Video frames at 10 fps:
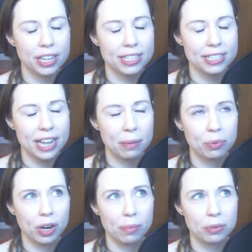That's like
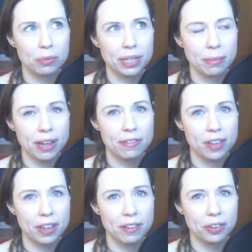probably my
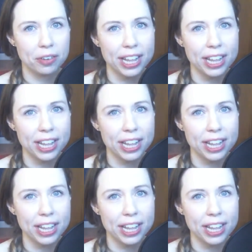favorite.